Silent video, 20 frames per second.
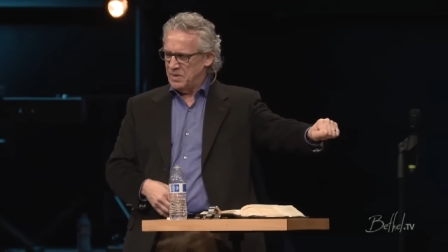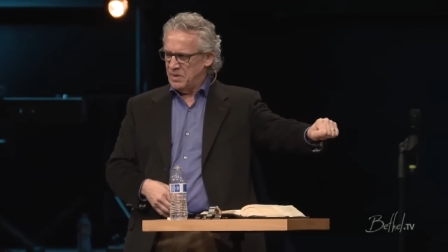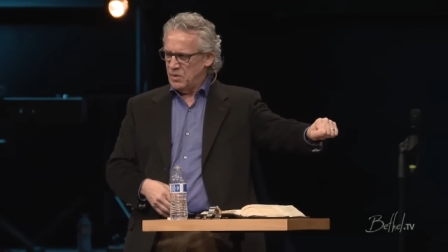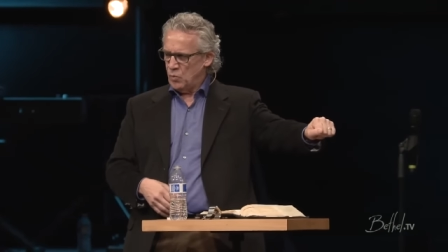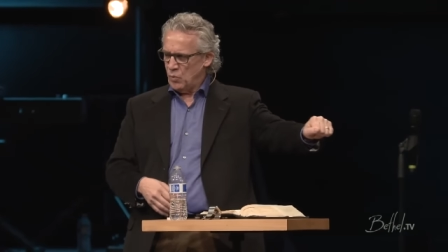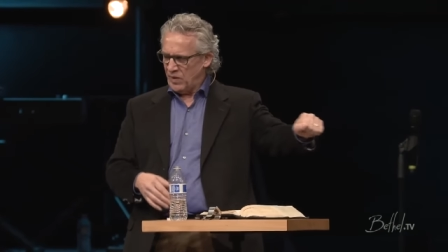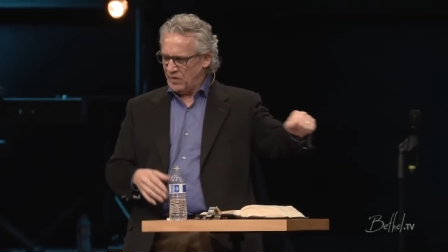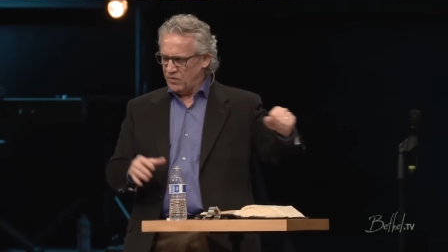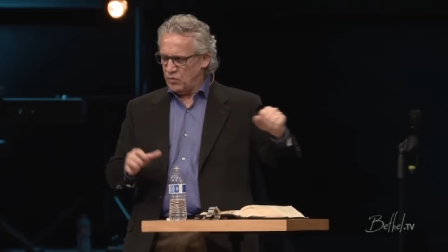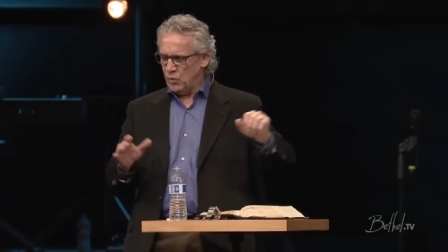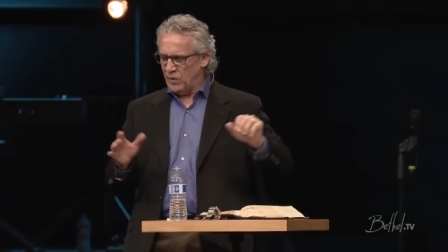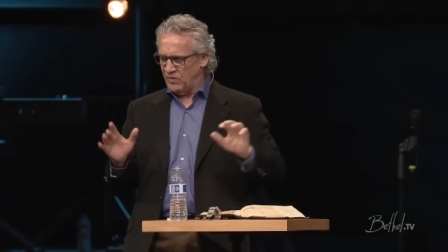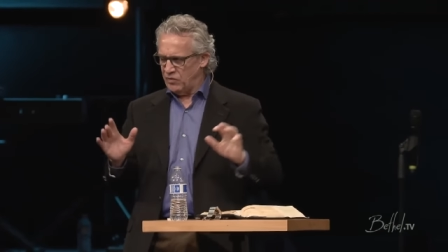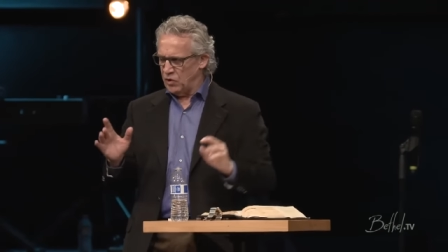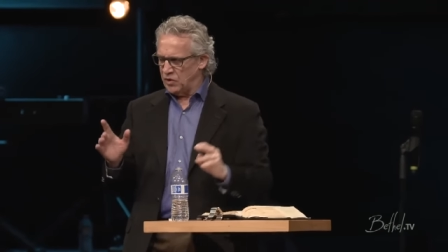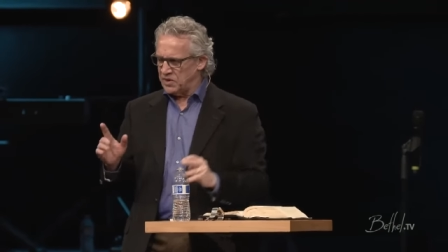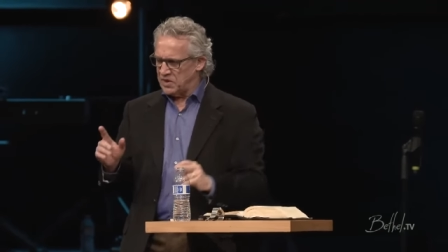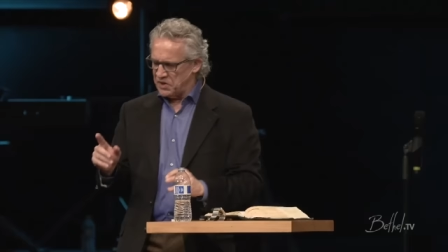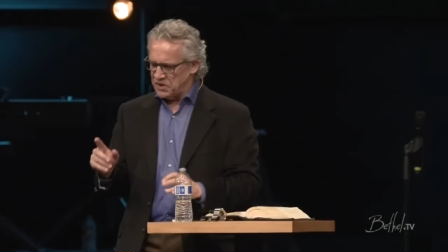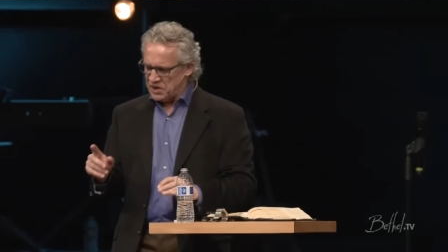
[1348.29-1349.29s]
We've
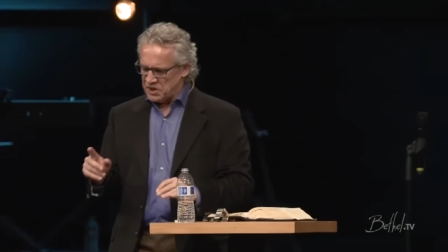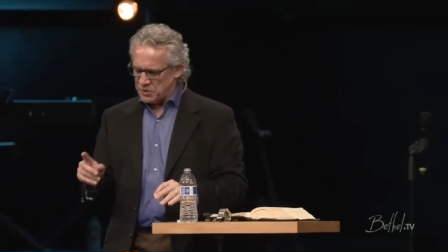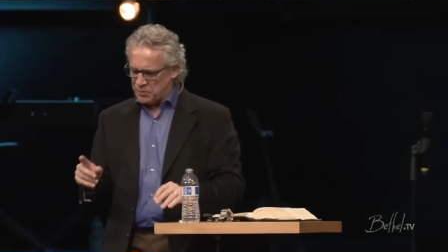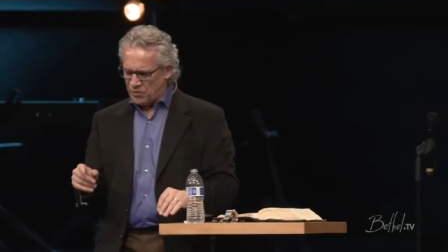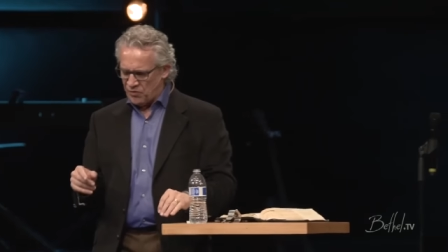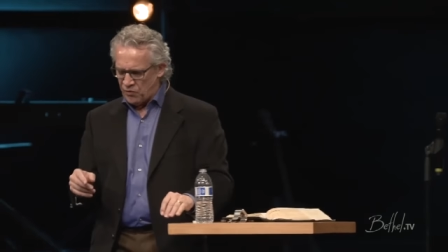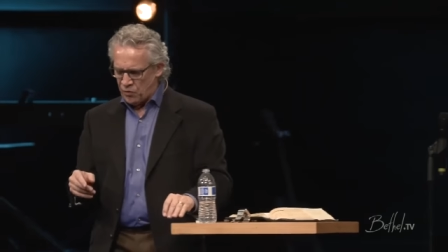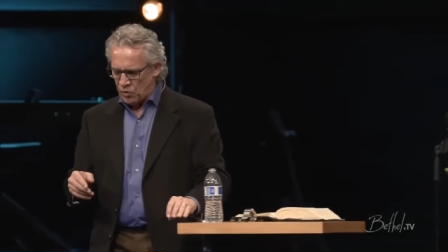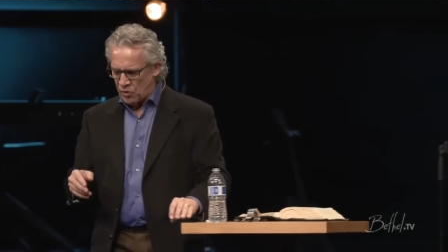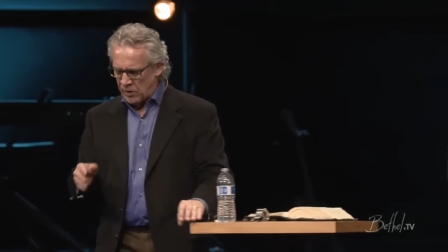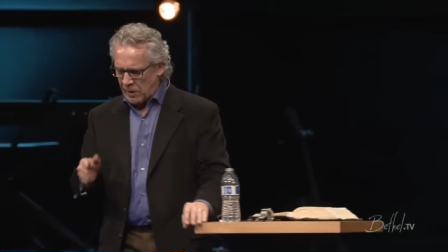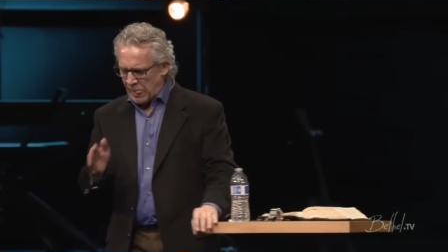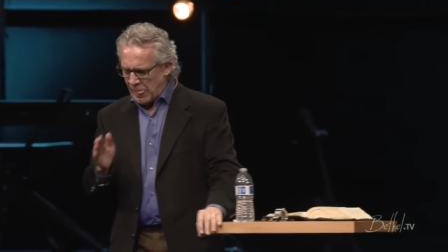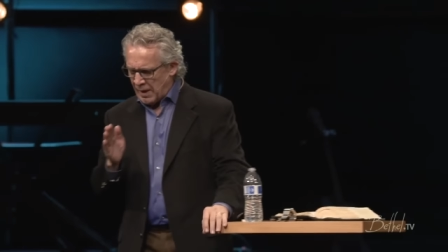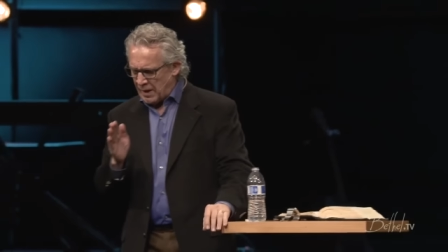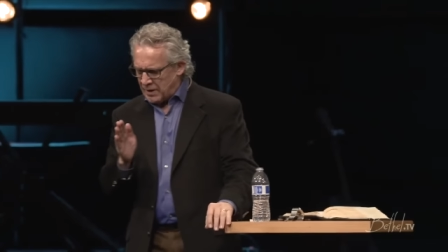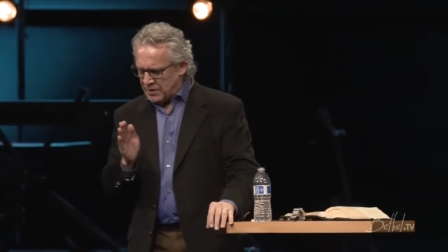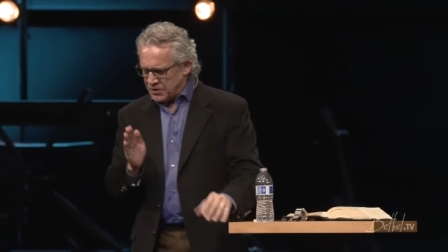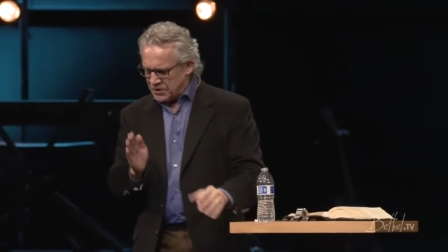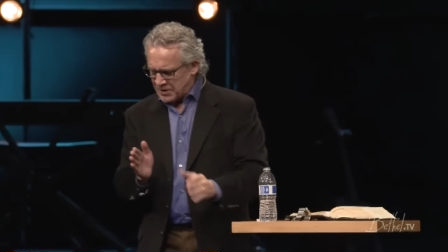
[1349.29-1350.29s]
looked at this before.
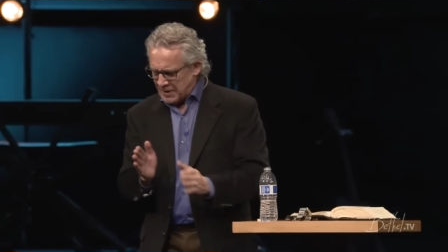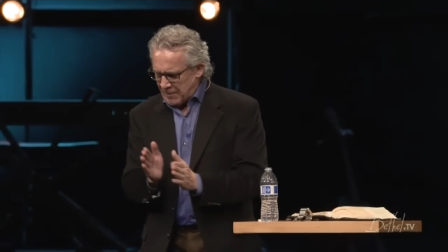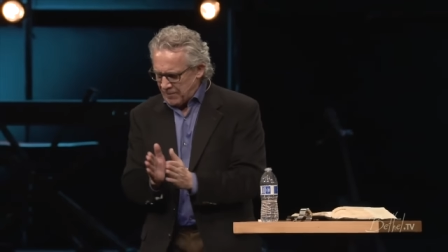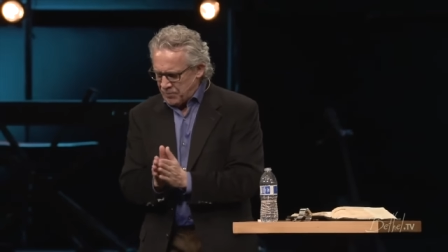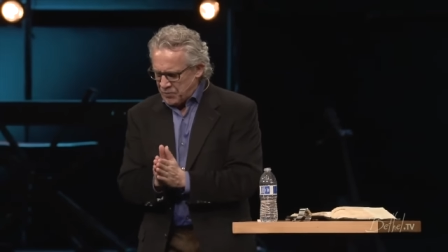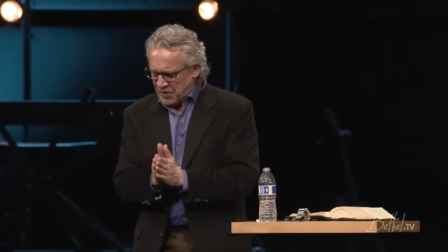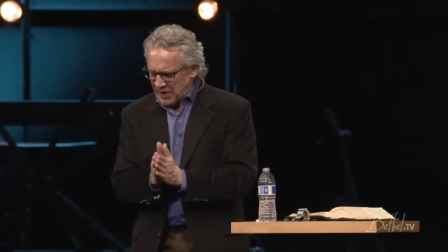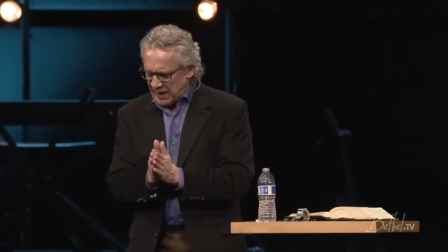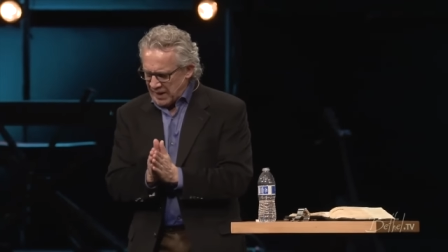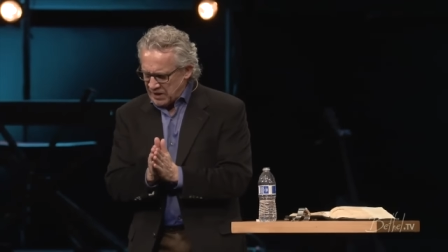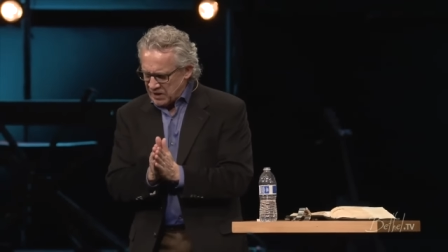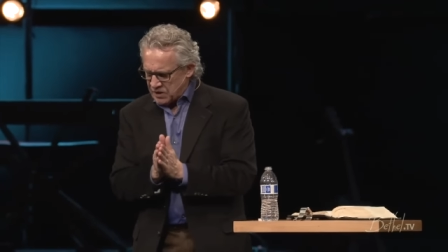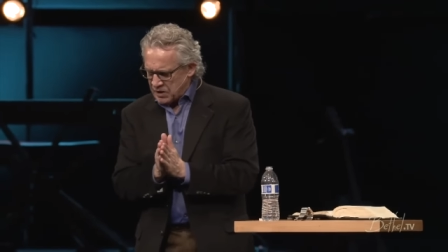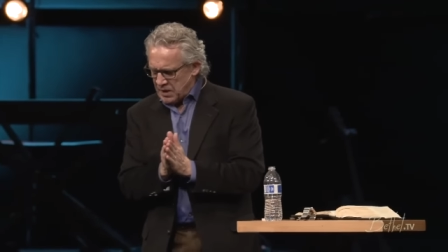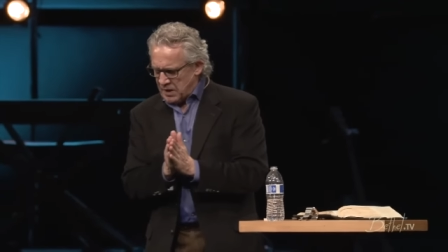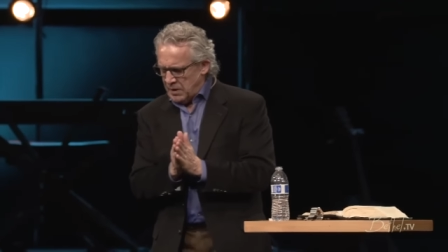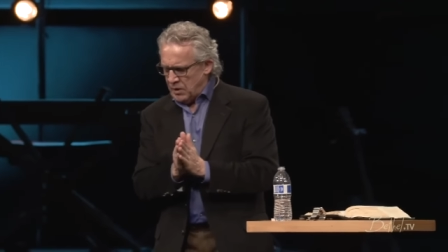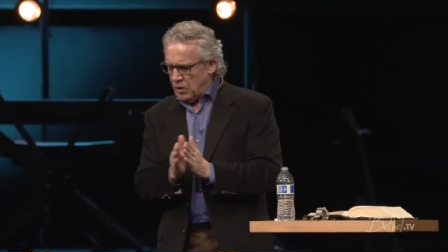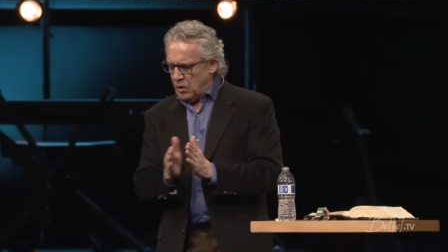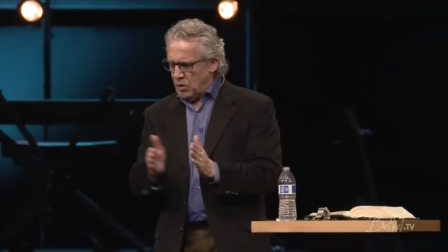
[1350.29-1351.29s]
Some things
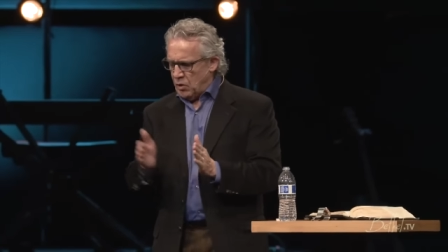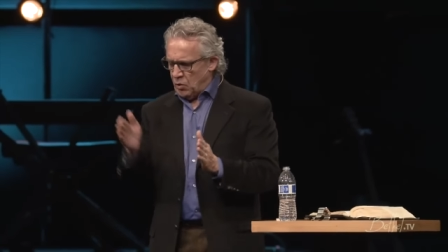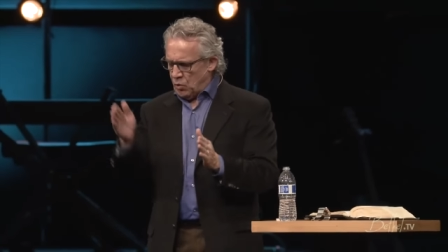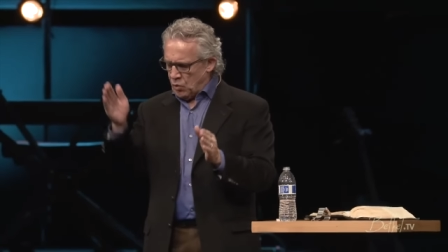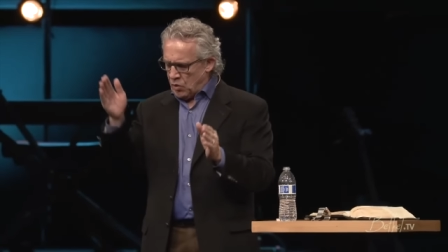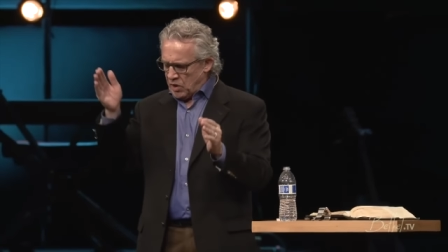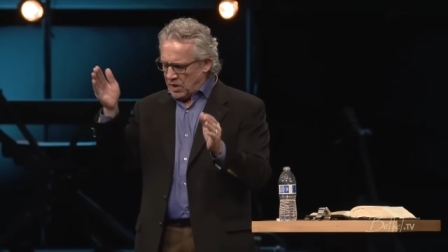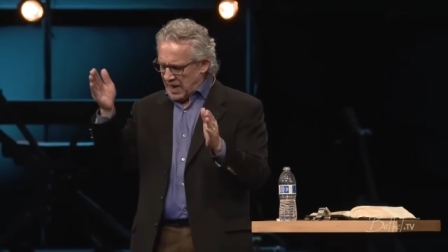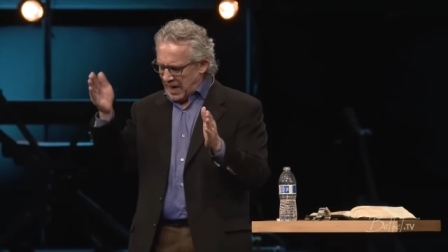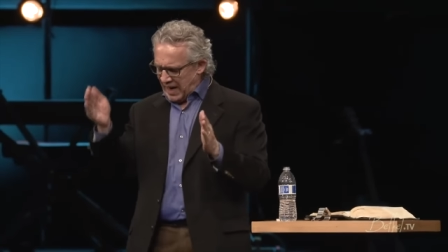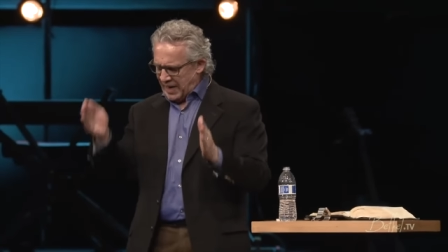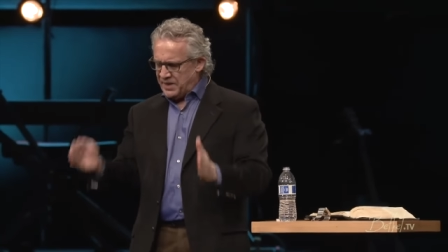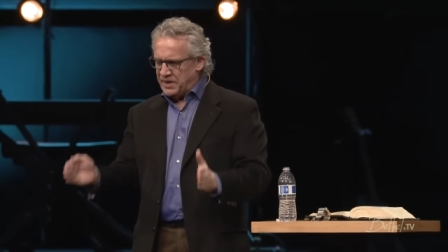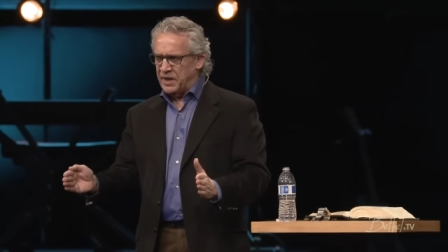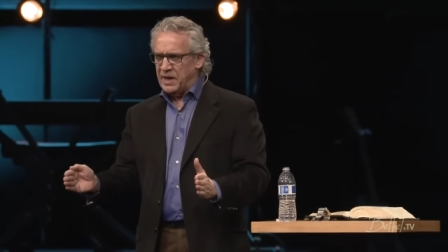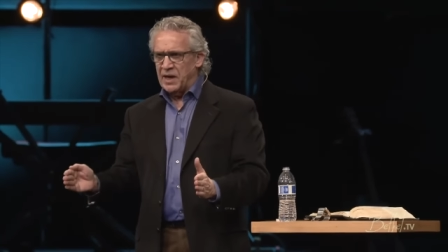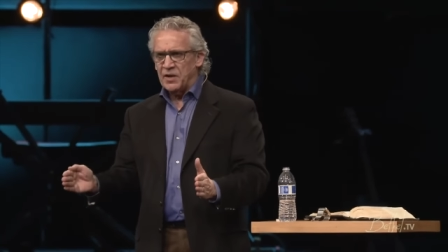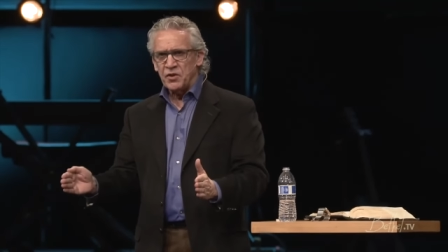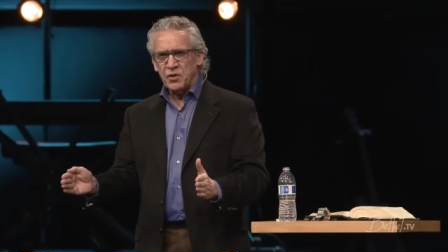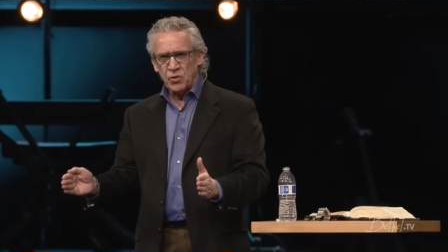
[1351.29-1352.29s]
ended
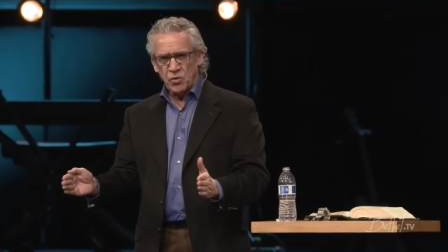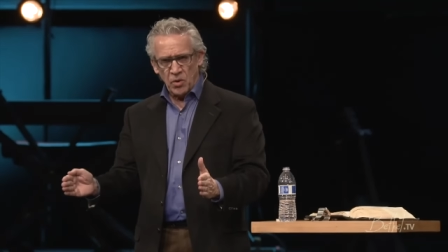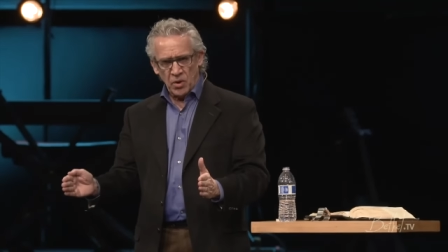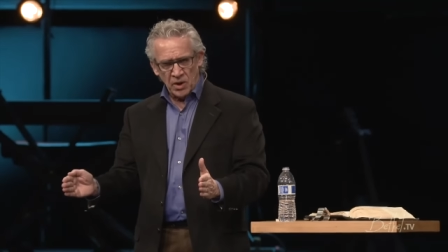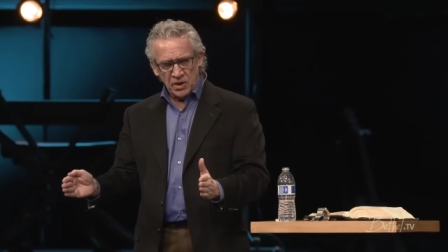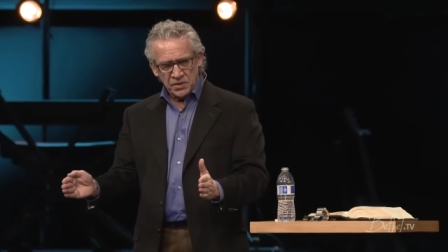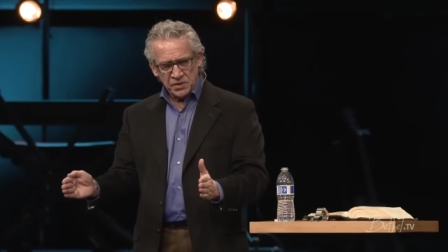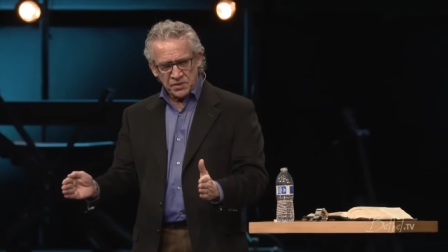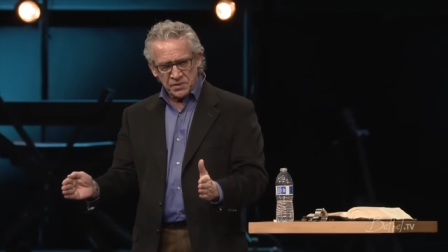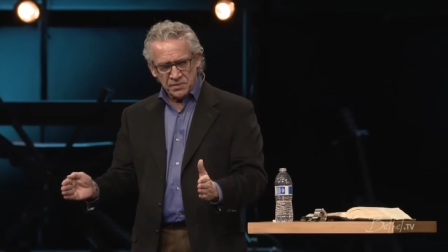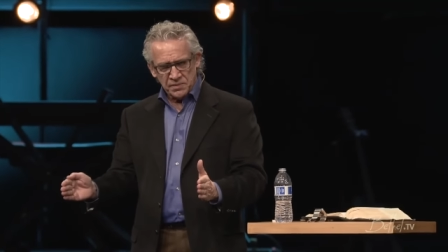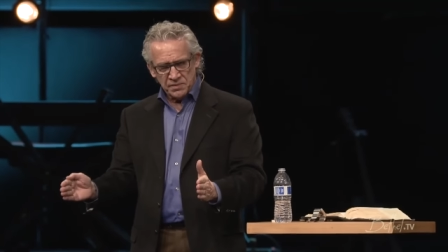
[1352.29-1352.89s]
at the cross,